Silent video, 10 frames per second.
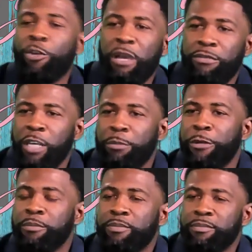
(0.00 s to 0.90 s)
my
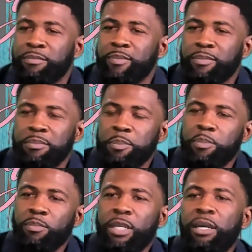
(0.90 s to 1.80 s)
femur.
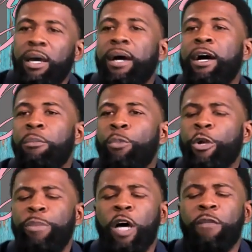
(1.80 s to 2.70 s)
where
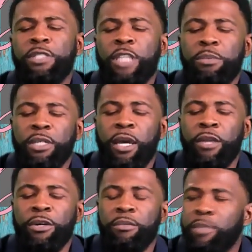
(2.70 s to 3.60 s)
your pelvis comes
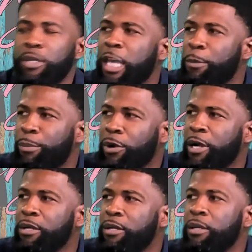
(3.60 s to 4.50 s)
together came
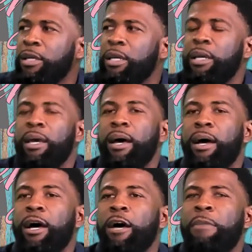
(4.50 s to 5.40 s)
apart.
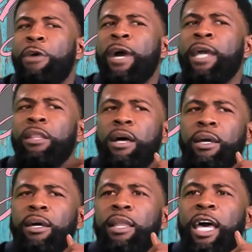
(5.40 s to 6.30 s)
My right lung
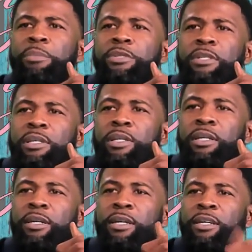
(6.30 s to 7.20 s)
collapsed
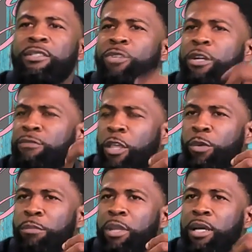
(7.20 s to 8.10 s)
and started filling
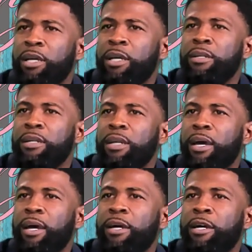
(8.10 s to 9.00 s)
with blood.
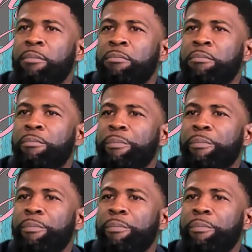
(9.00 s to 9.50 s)
And